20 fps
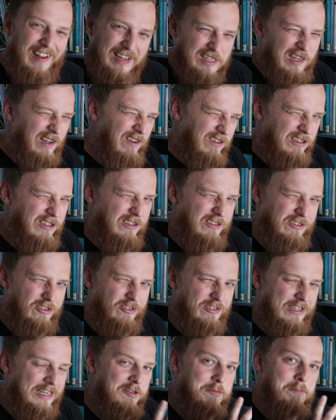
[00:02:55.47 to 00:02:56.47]
I can't
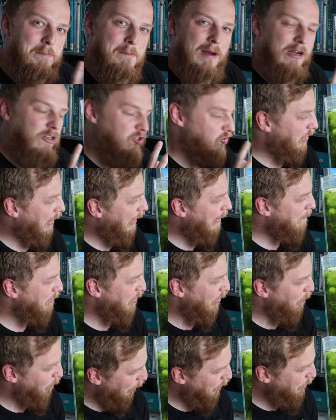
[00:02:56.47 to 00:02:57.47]
concentrate as much time as
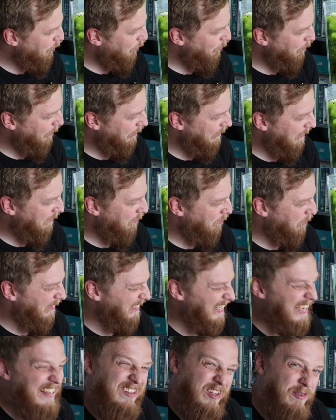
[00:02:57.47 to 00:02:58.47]
I want to on this
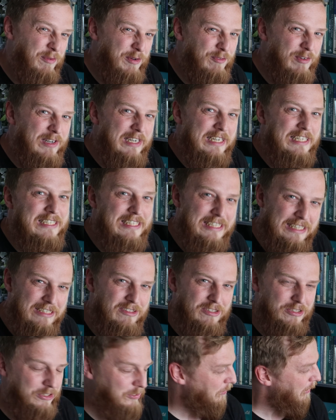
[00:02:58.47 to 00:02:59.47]
one as I would really
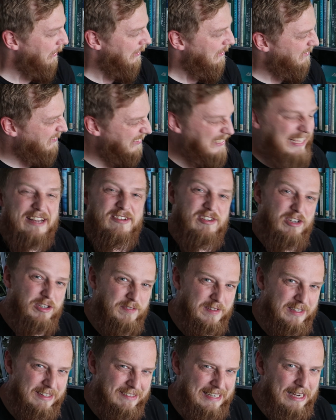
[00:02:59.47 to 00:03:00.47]
need to get
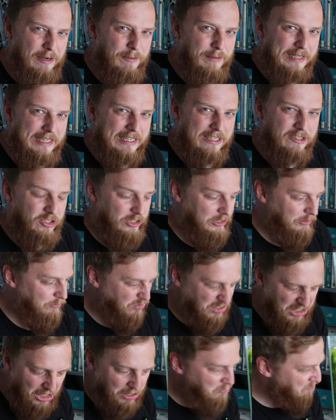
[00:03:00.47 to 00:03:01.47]
over this algae issue.
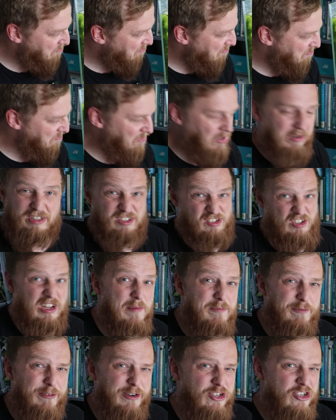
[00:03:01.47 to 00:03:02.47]
So it's
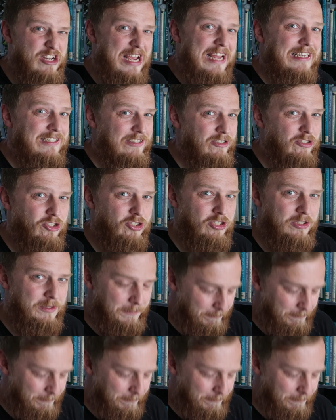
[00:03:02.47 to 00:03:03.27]
time for a change.